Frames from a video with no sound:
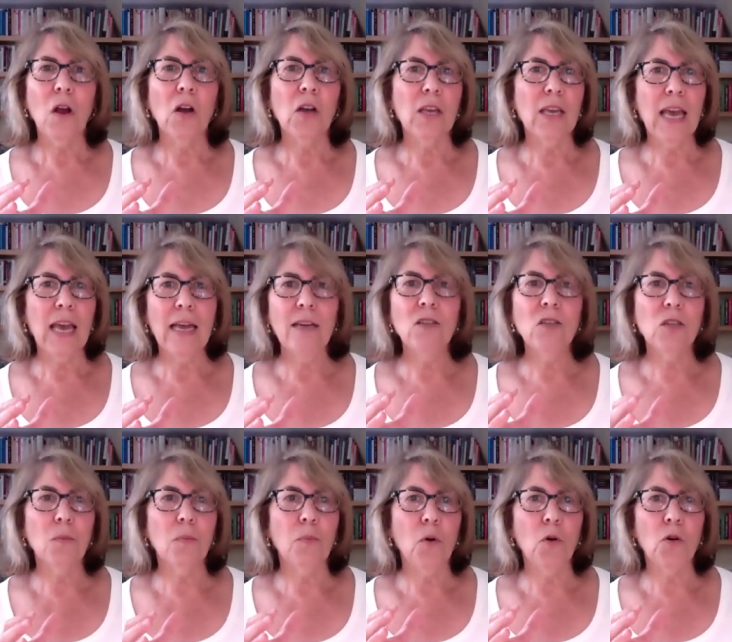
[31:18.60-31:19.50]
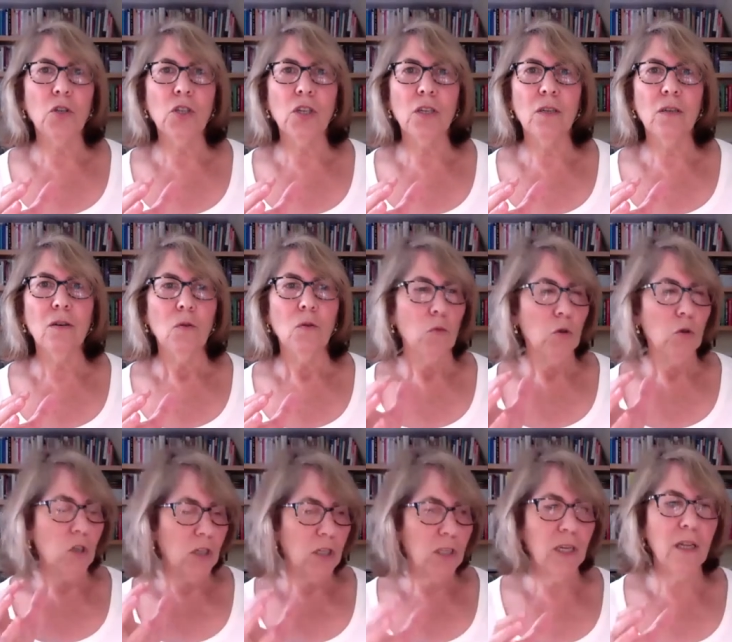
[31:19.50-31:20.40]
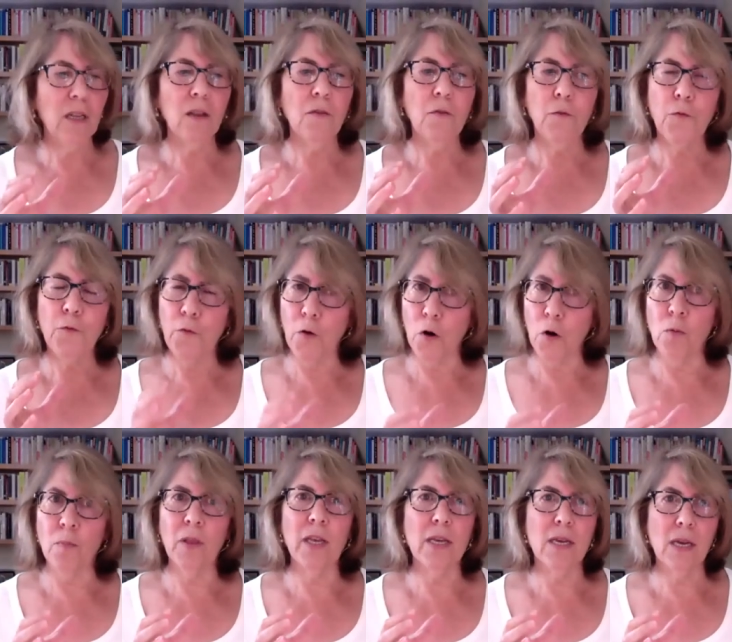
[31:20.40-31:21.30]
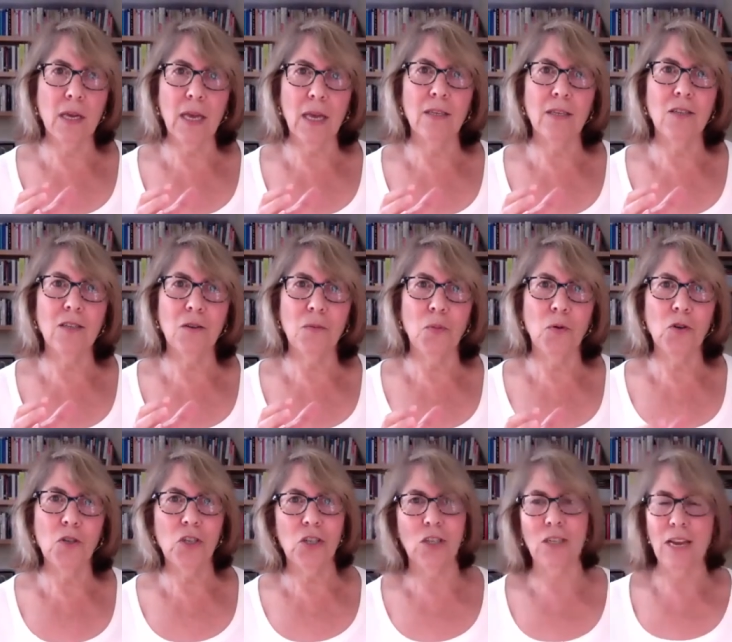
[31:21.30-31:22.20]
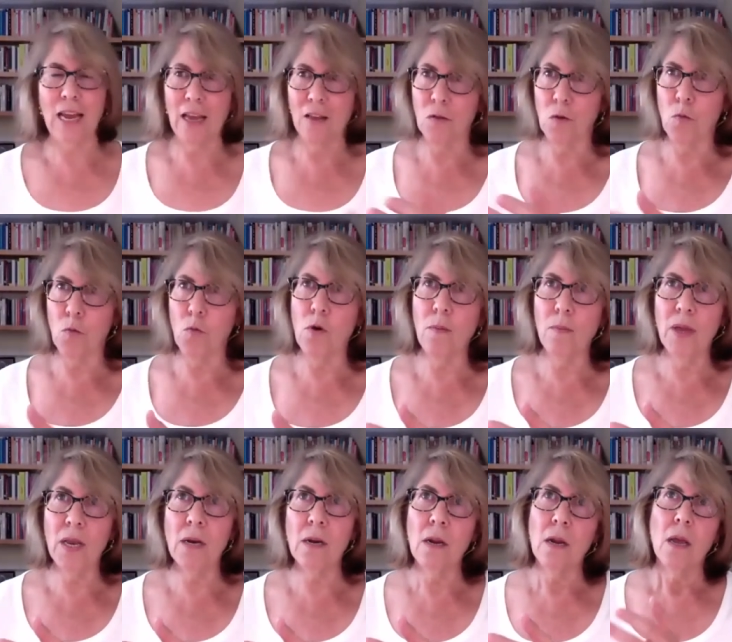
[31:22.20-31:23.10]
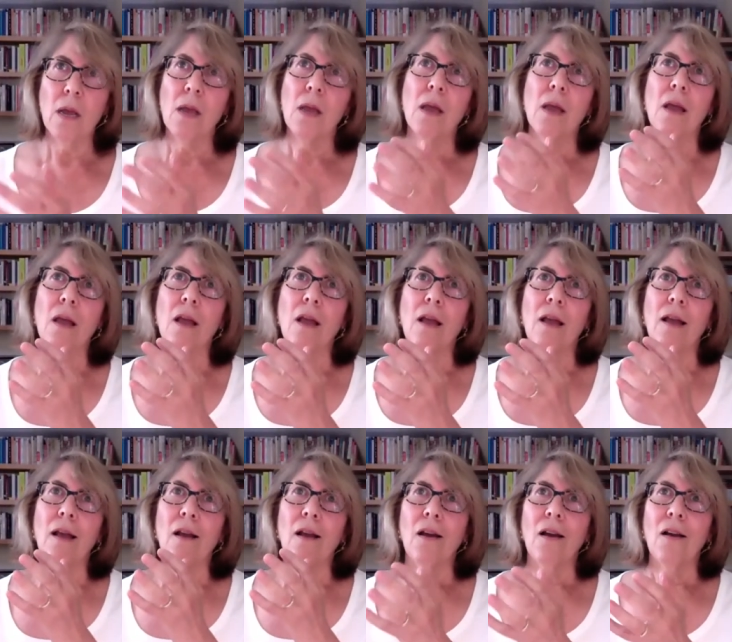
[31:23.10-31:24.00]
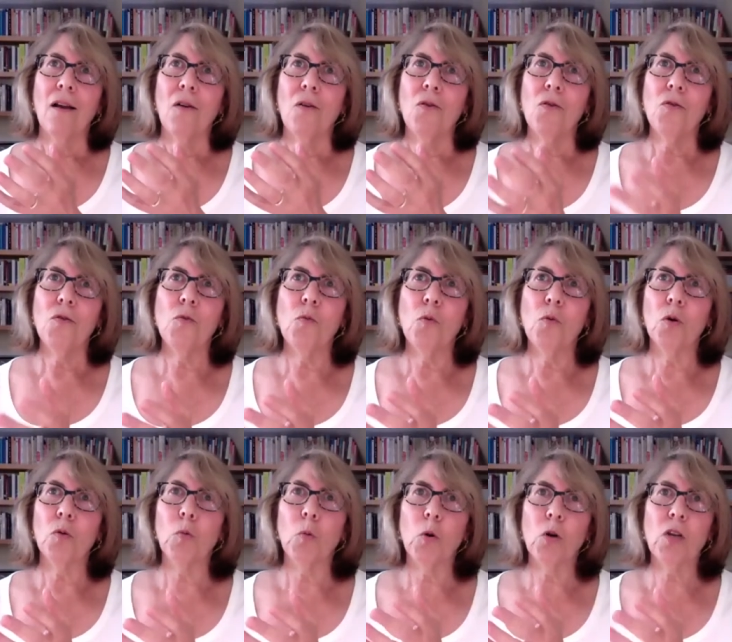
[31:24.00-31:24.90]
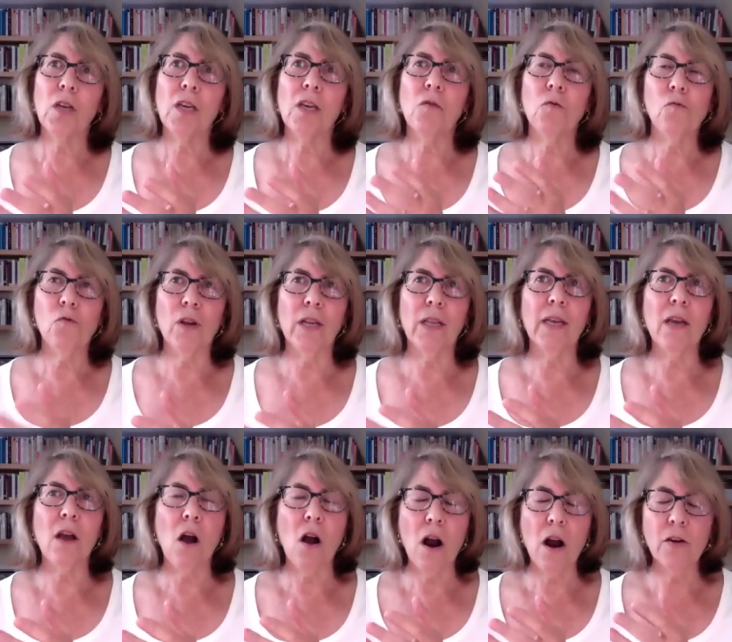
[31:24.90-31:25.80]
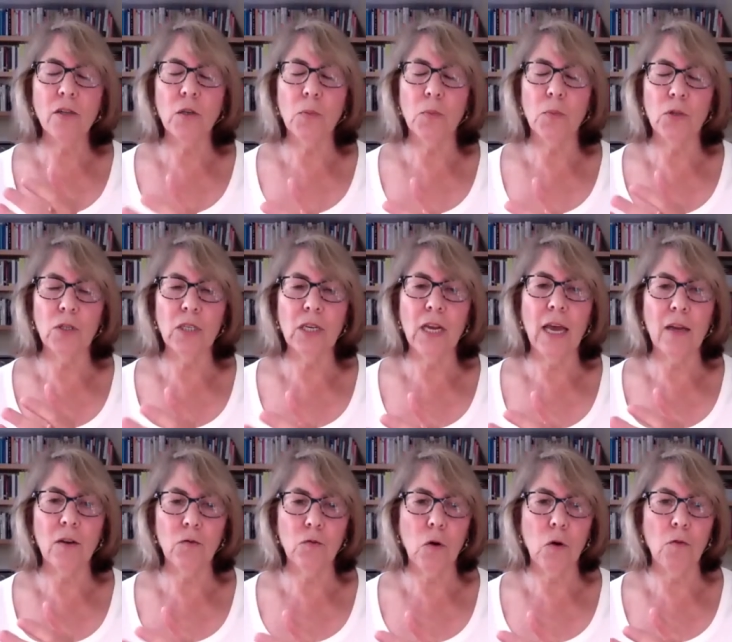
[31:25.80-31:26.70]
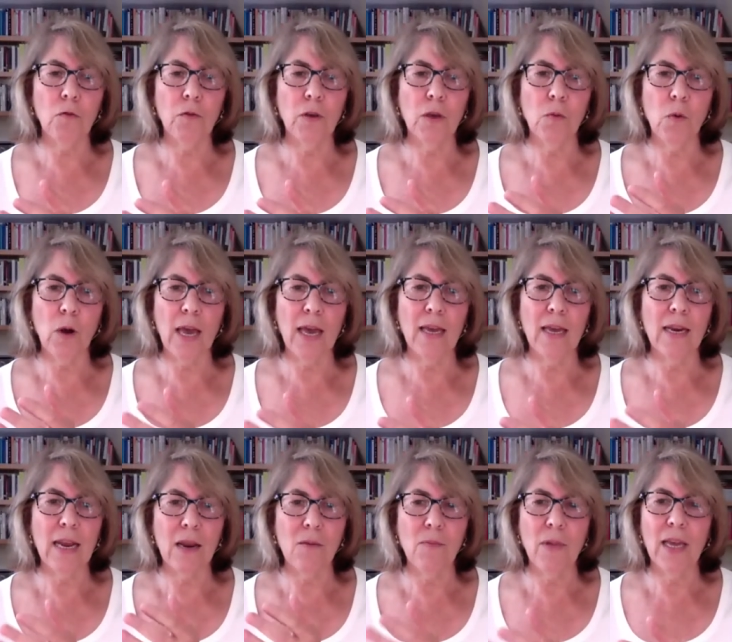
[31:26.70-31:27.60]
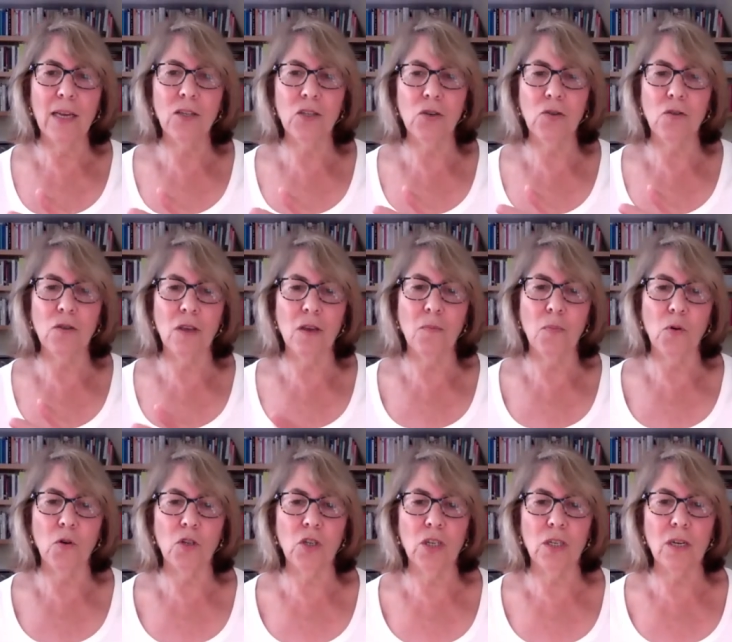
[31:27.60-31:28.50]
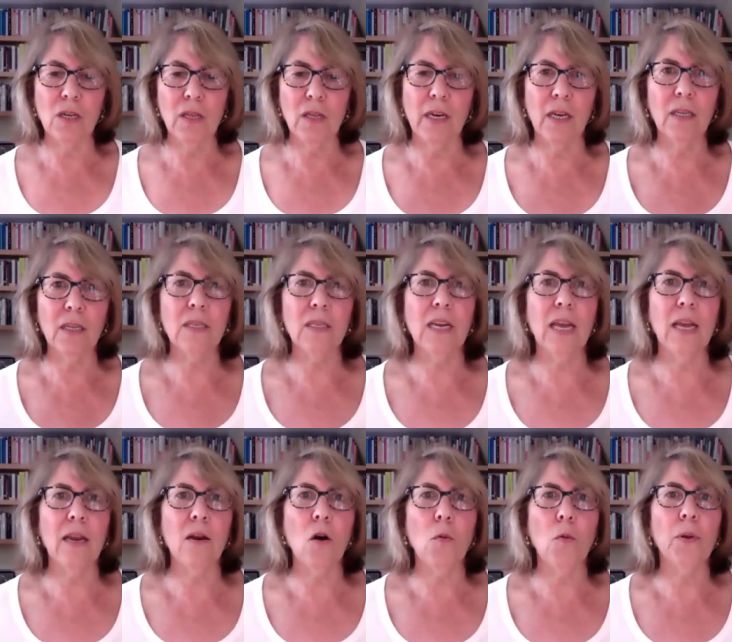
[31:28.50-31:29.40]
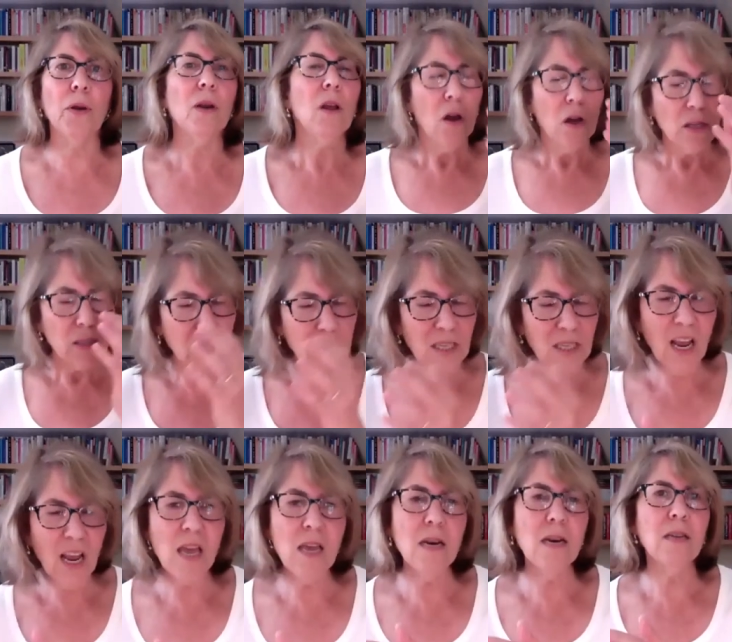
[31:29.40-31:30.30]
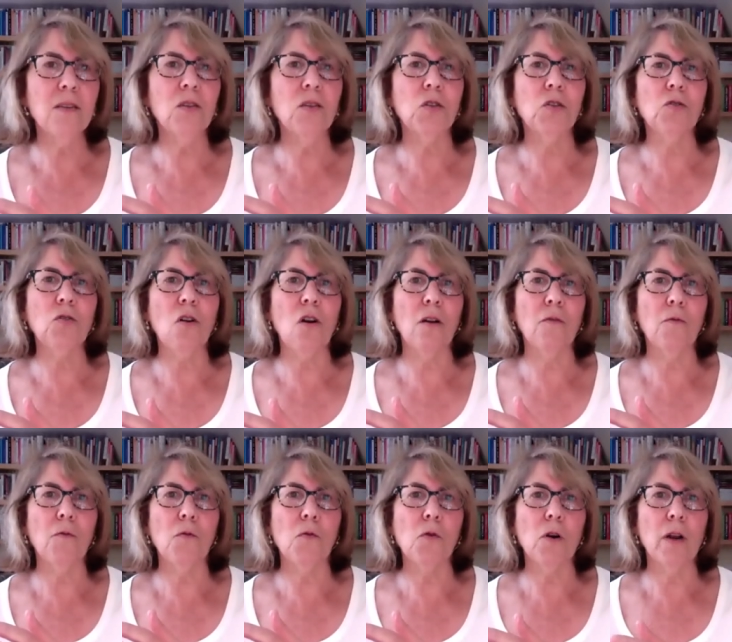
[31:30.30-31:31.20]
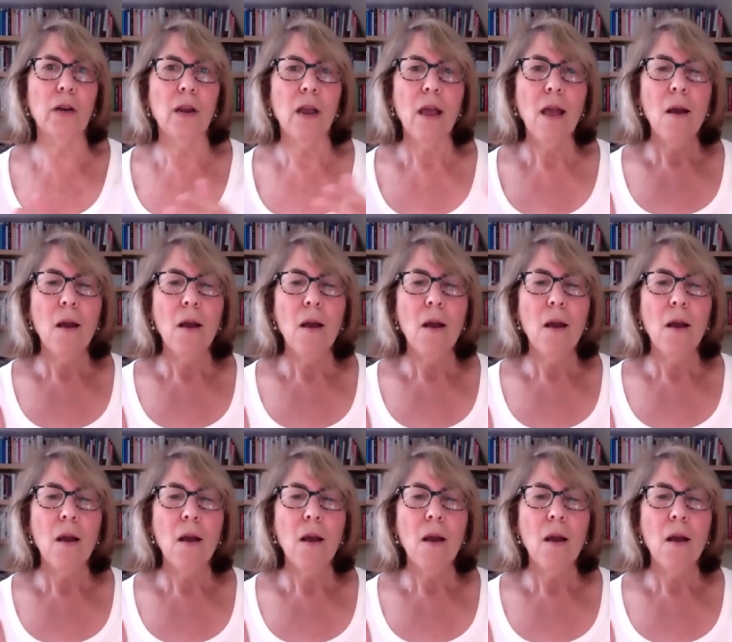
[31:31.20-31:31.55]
against abortion were still firmly against abortion. And the women who were working really hard to protect Roe v. Wade and make sure the abortion clinic stayed open stayed as strong for it.